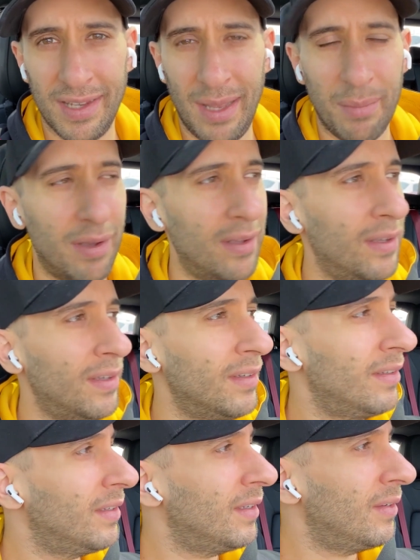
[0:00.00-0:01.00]
dilemma,
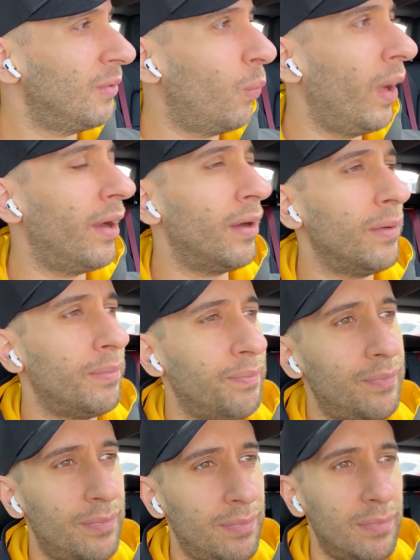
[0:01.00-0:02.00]
where
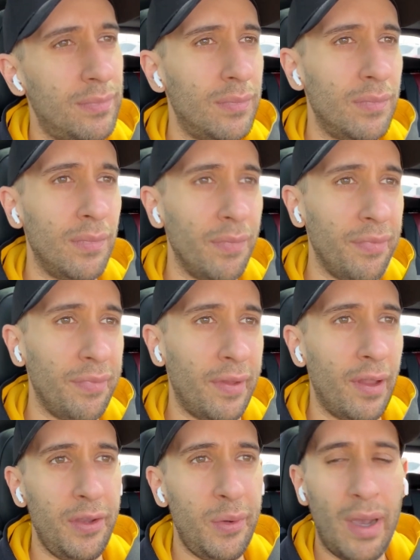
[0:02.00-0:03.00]

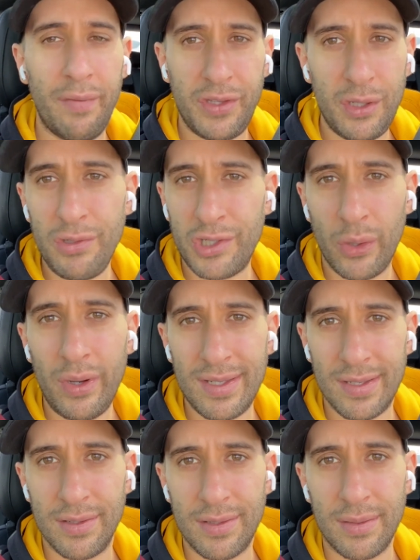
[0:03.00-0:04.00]
you have two
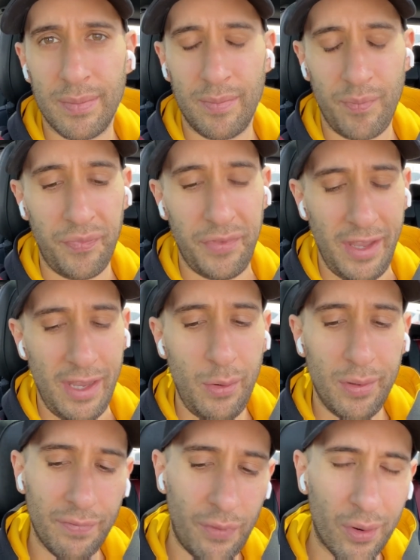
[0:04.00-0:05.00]
choices. You
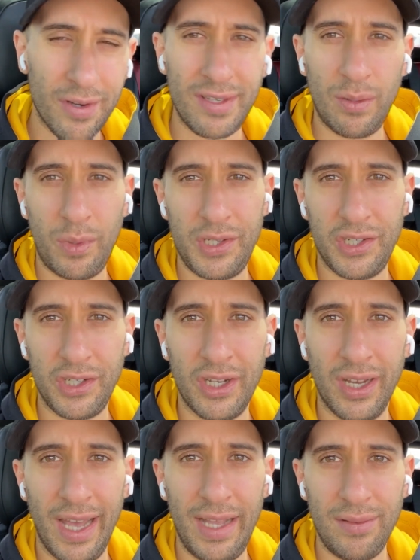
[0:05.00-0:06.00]
either focus on what you're
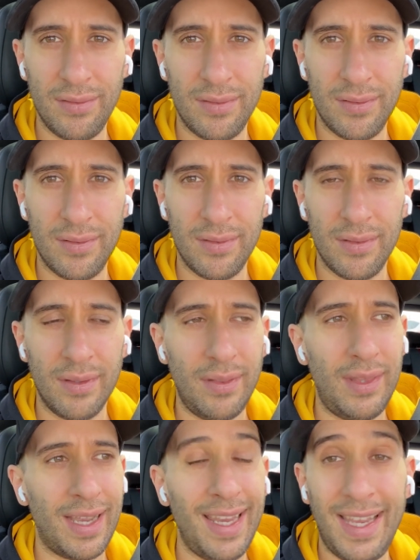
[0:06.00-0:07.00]
good at,
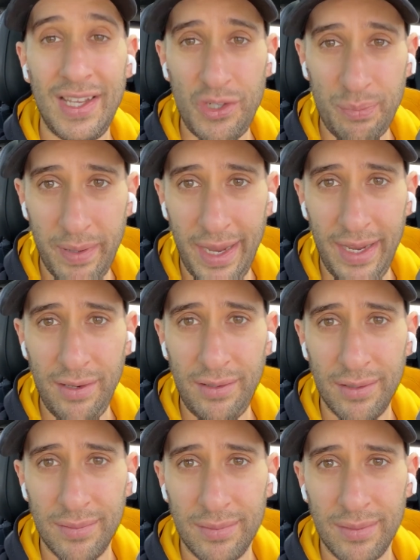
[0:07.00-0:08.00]
that can get you paid,